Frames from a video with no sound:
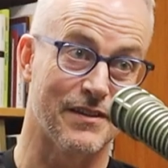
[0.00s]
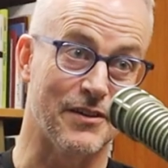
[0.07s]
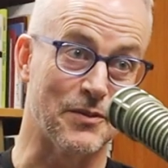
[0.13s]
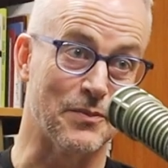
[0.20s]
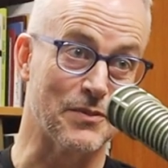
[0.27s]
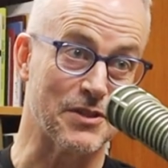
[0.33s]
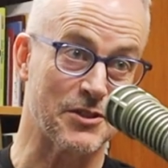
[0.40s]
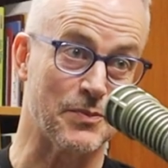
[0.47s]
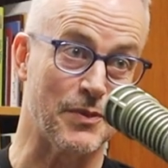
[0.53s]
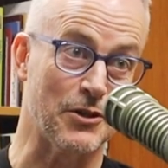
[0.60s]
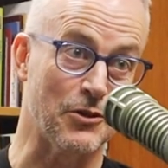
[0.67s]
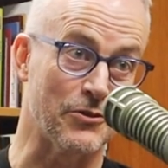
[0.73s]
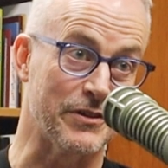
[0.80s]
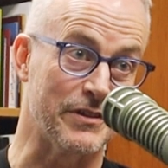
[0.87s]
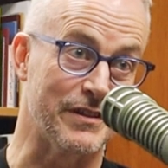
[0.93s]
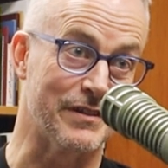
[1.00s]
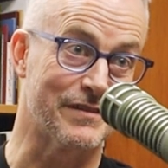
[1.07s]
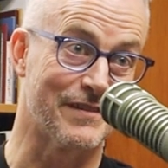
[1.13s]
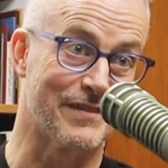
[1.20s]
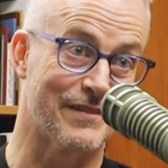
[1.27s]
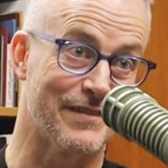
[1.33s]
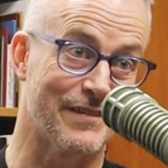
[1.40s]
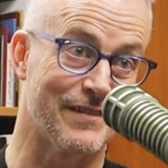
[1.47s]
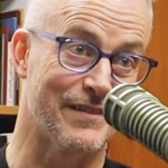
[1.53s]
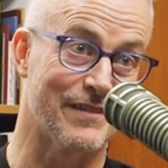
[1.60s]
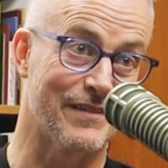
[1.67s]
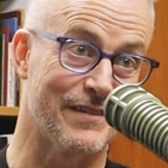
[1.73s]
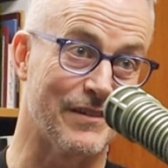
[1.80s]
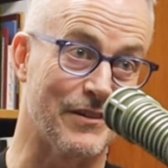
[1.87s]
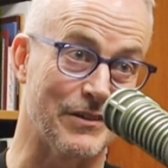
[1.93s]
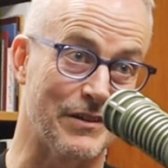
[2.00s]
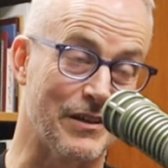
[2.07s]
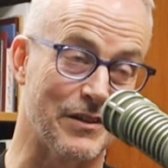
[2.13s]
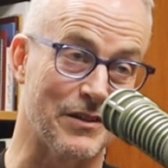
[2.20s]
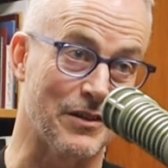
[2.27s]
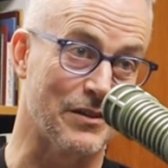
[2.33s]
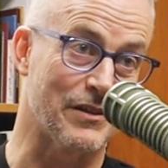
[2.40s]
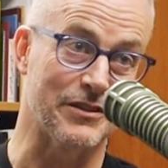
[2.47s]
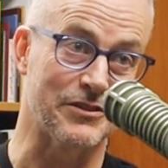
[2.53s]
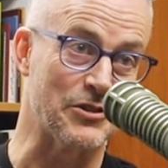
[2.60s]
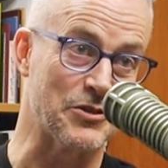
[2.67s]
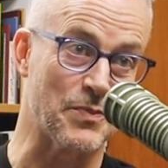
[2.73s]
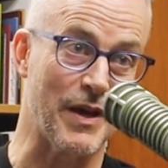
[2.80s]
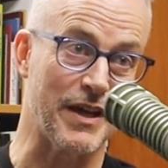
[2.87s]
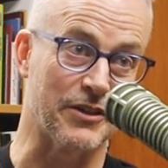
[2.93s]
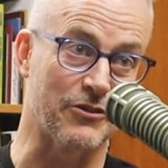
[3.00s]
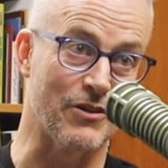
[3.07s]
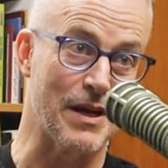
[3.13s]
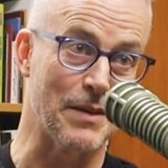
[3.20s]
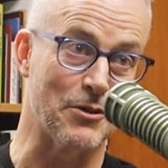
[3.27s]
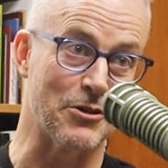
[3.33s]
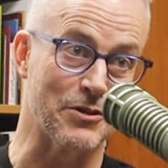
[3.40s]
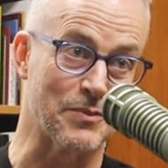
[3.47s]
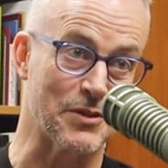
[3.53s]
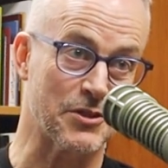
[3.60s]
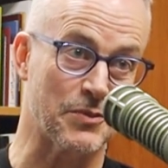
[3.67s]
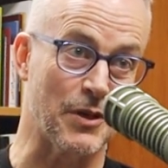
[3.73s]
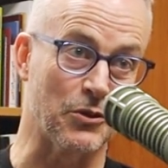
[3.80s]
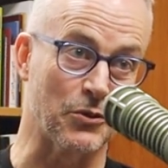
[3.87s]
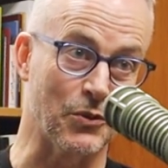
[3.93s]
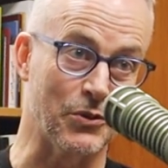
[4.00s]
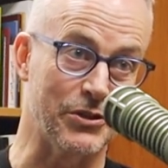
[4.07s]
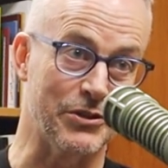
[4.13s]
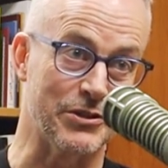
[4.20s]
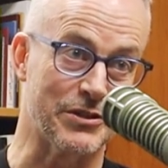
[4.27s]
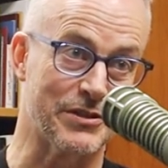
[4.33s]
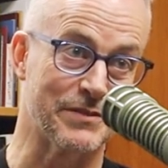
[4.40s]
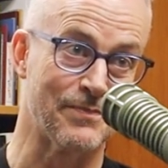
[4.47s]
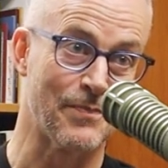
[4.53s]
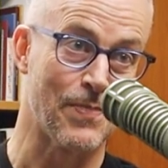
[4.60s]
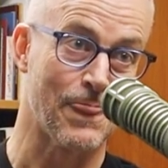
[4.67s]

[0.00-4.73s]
they'd misspell their, they'd use bad grammar and misspelled words,